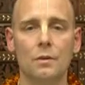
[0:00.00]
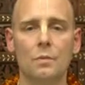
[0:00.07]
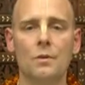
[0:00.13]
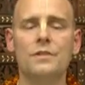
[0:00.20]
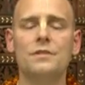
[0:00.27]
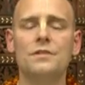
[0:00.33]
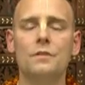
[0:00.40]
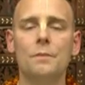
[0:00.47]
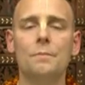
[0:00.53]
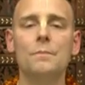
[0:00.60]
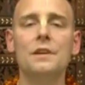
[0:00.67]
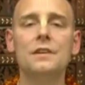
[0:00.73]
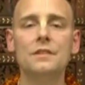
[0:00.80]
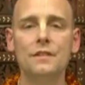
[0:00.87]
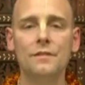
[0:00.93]
With
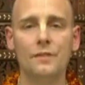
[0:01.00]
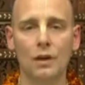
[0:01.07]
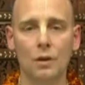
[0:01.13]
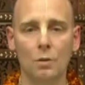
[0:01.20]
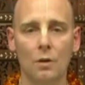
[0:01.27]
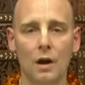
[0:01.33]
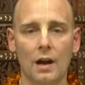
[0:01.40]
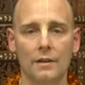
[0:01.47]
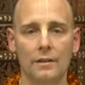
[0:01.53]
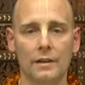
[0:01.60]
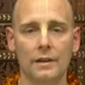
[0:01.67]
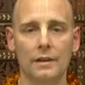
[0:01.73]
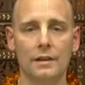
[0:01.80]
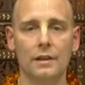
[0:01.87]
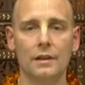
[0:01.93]
submissive
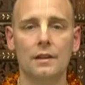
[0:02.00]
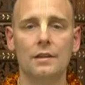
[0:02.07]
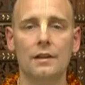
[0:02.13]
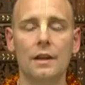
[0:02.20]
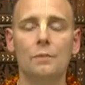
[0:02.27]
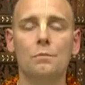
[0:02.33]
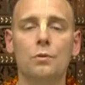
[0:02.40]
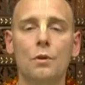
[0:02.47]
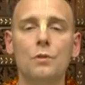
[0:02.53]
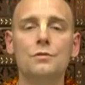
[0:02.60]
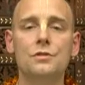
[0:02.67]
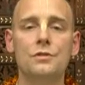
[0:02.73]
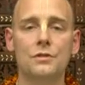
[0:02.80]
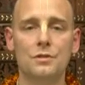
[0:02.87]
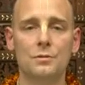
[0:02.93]
inquiry, they
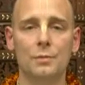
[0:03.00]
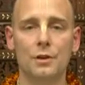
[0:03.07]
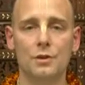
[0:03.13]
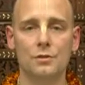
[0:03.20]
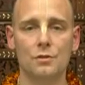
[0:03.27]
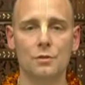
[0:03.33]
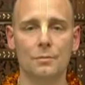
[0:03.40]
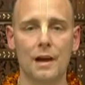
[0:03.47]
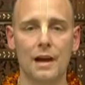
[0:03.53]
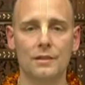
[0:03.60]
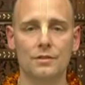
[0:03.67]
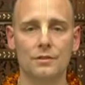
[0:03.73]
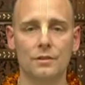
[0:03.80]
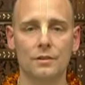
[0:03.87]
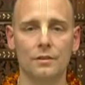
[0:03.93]
approached the spiritual
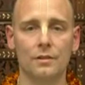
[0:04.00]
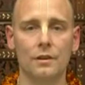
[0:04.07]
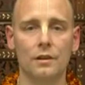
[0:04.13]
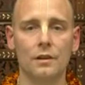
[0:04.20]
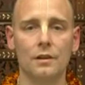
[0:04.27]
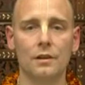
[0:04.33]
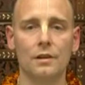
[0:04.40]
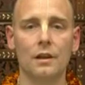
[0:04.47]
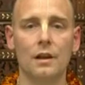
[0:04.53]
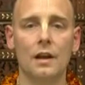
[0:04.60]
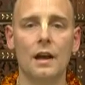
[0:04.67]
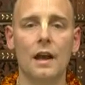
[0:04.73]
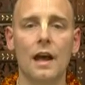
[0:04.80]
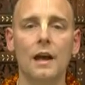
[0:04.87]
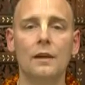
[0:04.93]
master.
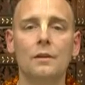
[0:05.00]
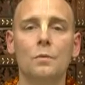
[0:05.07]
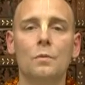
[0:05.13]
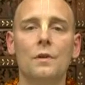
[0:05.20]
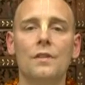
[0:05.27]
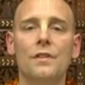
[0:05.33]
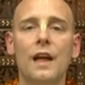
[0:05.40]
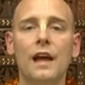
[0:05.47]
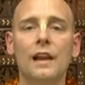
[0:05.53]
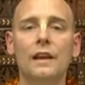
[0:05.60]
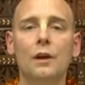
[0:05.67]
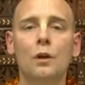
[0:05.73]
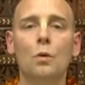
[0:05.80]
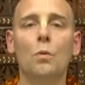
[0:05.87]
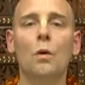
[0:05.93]
And with that
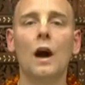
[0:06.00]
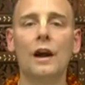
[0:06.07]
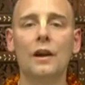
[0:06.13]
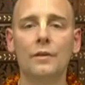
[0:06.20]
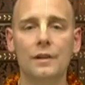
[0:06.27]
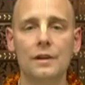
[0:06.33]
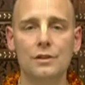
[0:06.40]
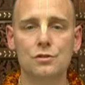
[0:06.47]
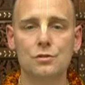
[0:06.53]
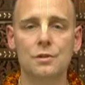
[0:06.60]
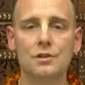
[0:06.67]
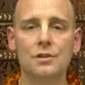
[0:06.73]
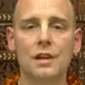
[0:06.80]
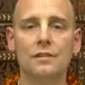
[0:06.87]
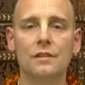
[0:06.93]
inquiry,
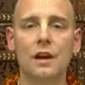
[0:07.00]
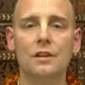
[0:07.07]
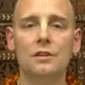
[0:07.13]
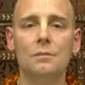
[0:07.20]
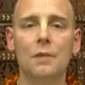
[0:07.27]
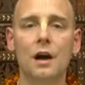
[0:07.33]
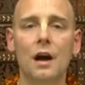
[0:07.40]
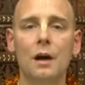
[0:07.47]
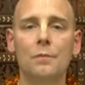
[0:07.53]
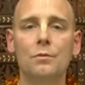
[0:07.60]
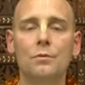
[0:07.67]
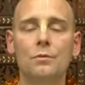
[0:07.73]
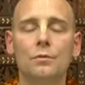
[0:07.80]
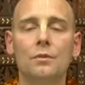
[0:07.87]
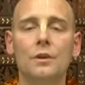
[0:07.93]
Sri Chaitanya
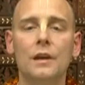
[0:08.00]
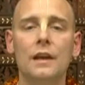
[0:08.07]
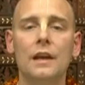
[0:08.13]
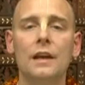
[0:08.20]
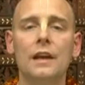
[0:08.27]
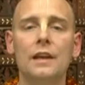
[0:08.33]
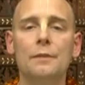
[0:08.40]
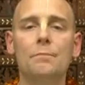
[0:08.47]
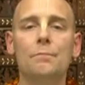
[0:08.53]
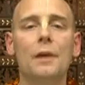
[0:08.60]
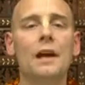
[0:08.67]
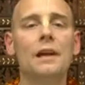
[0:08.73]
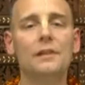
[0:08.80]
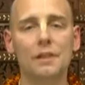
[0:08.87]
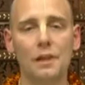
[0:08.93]
Mahaprabhu, he
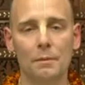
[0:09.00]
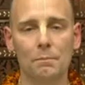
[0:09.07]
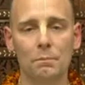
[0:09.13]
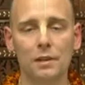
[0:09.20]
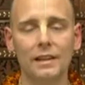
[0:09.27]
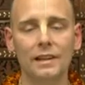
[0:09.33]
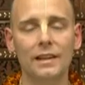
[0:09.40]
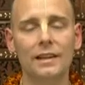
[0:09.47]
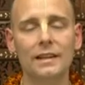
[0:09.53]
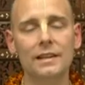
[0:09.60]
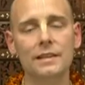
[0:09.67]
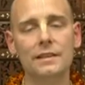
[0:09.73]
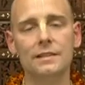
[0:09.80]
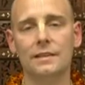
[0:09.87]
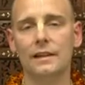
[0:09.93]
begged them,
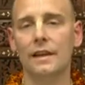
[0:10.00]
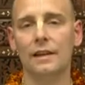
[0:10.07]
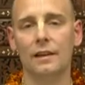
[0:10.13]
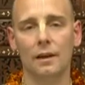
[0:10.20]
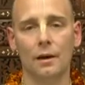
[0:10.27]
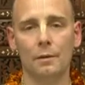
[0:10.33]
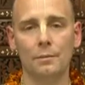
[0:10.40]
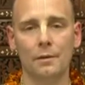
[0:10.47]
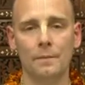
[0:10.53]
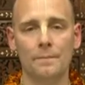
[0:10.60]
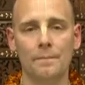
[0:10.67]
please get up.